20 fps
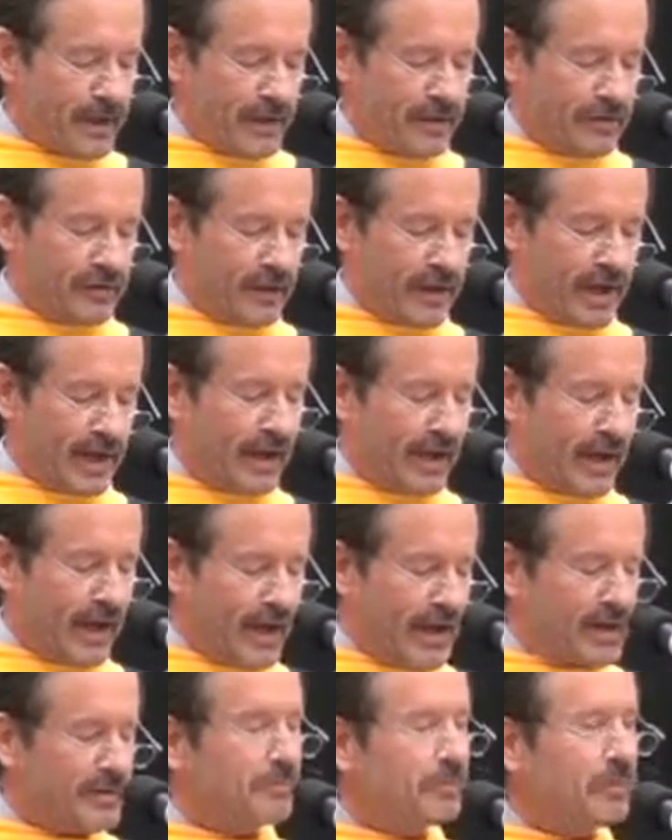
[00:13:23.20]
he said, "I
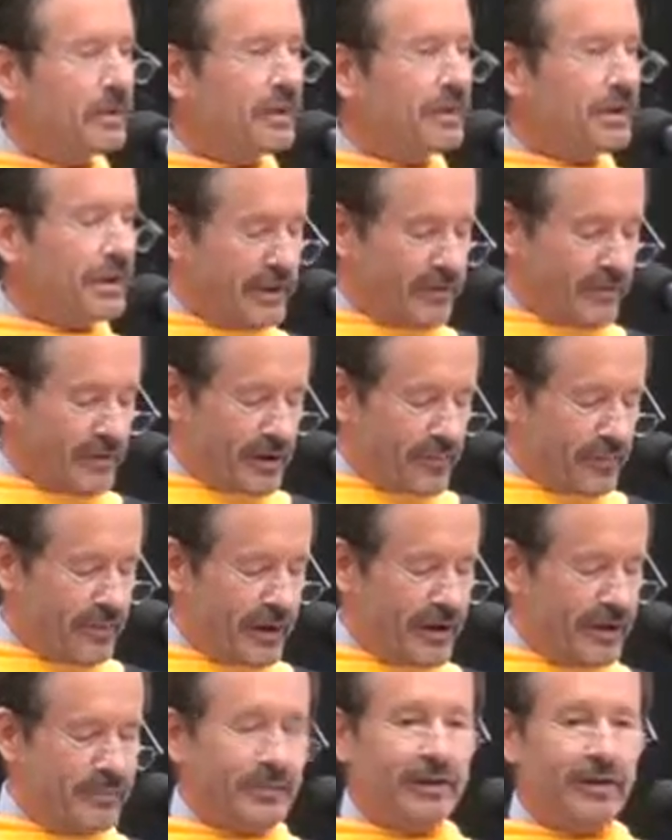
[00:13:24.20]
can't believe they're
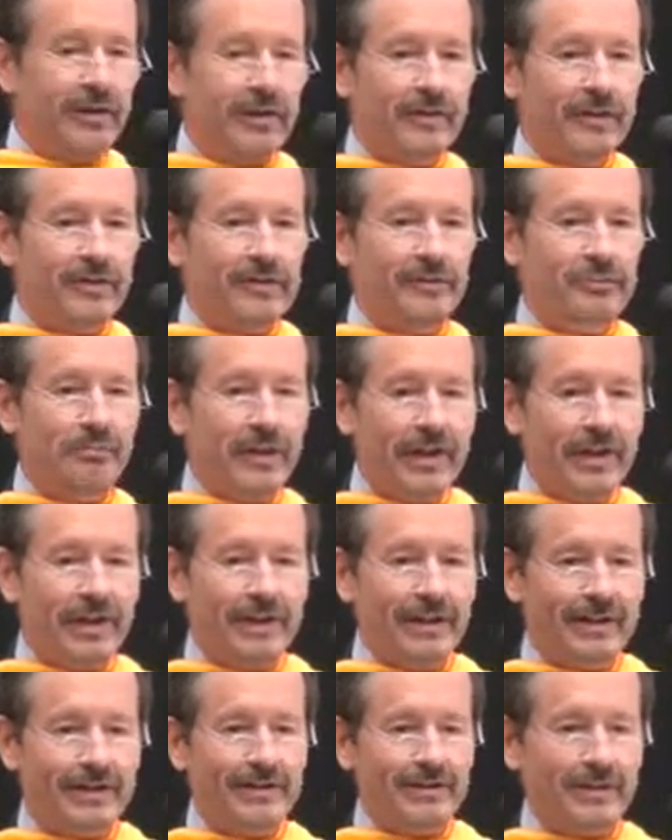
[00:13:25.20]
paying me all this
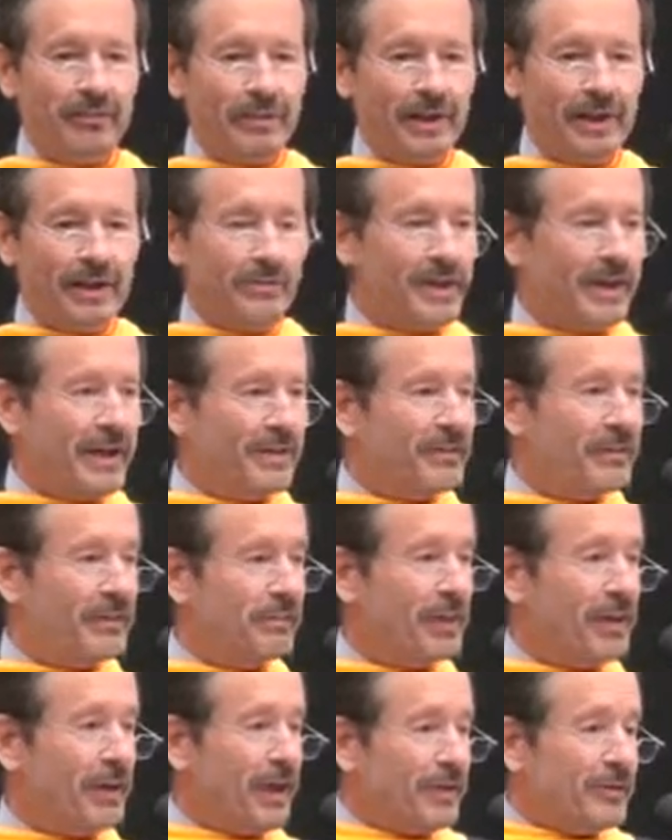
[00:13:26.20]
money to play basketball.